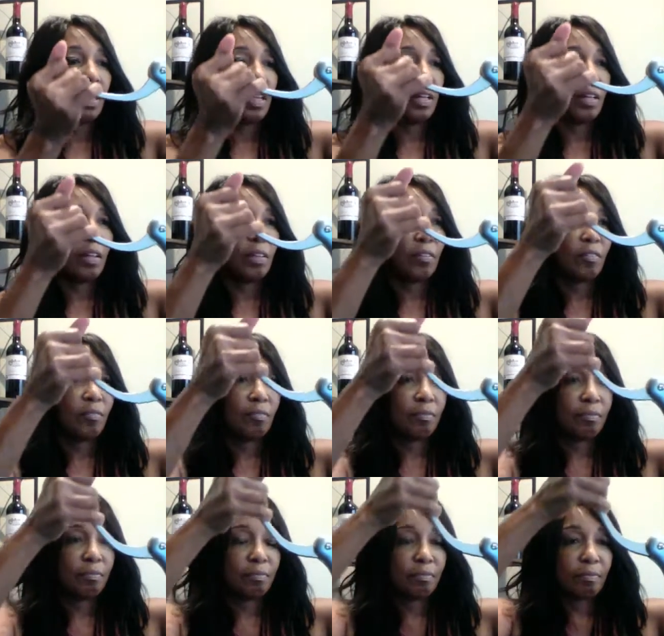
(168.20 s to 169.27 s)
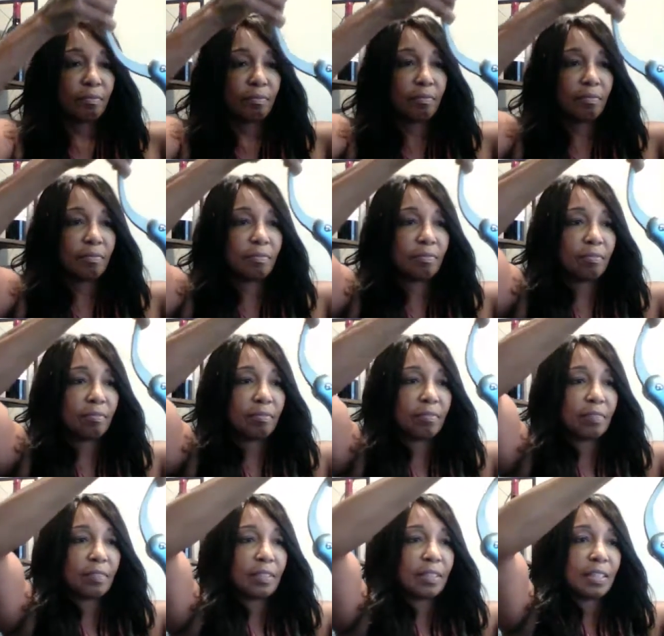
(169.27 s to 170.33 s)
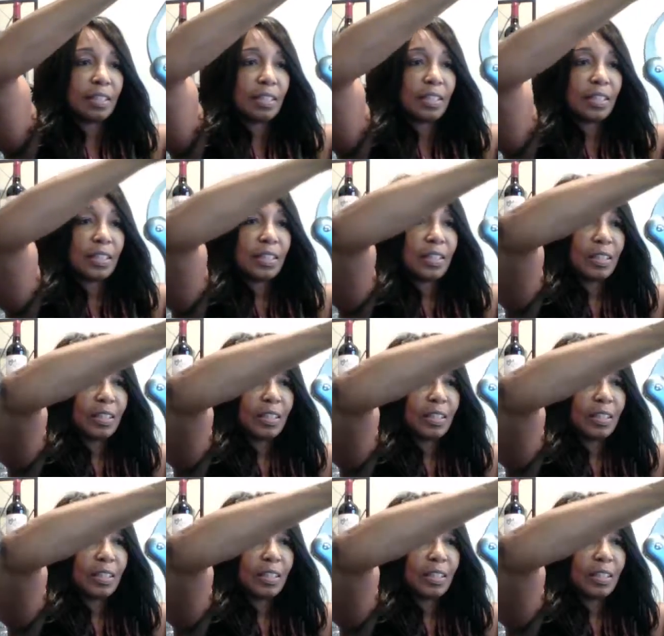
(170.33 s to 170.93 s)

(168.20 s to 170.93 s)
(silence)